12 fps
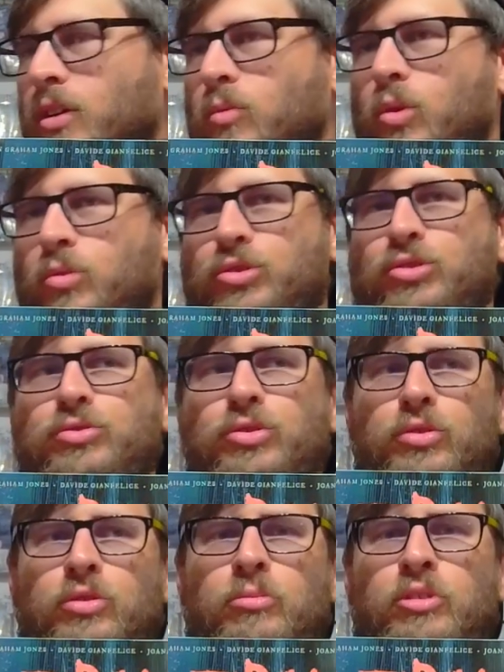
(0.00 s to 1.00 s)
what would you
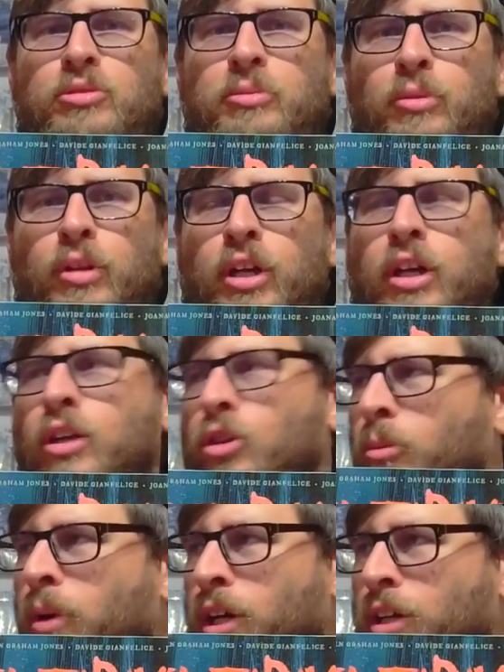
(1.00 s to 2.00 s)
do? And most people were like, I'd
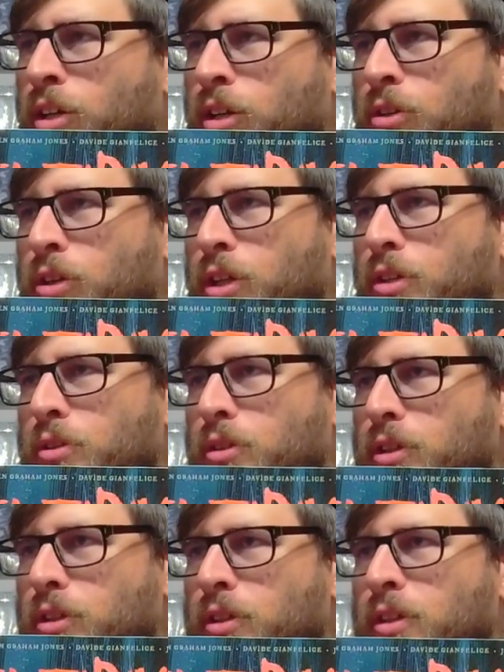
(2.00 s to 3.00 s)
go back and kill
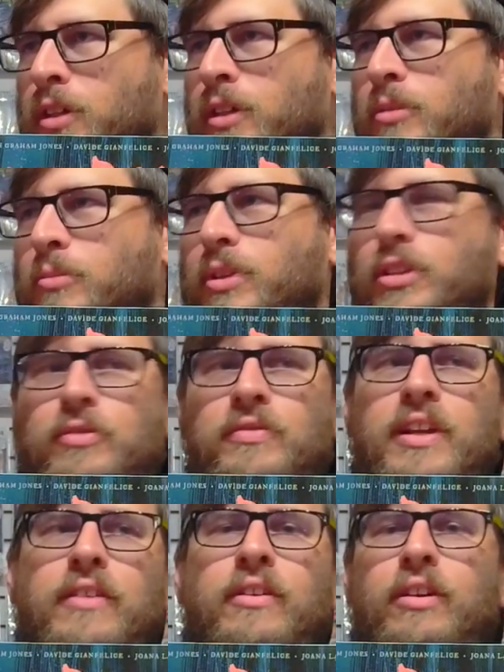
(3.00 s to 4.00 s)
Hitler. Yeah. But you've
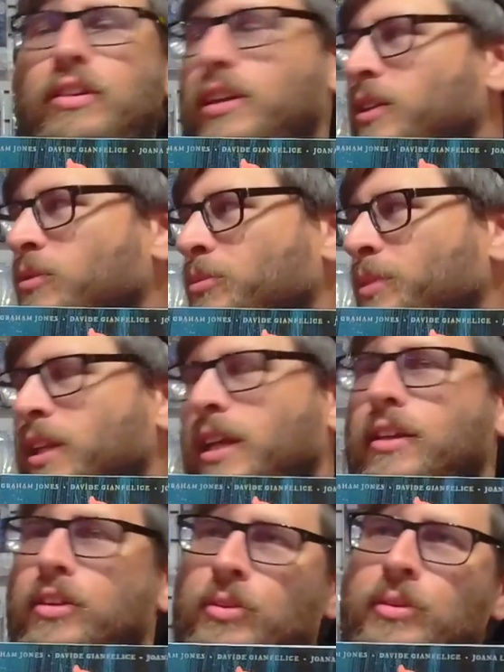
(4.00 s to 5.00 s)
never heard anyone be
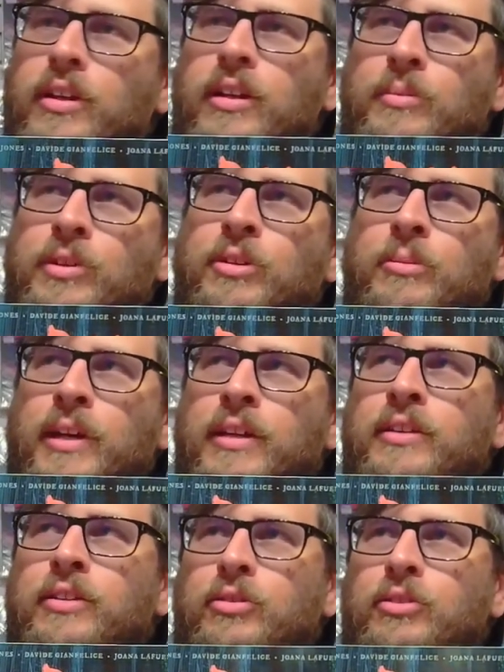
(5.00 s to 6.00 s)
like, you know what? I'm going to go back
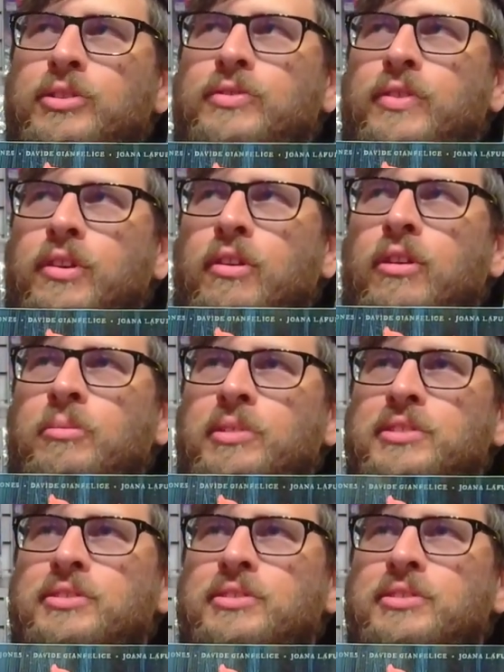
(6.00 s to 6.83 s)
and kill Christopher Columbus.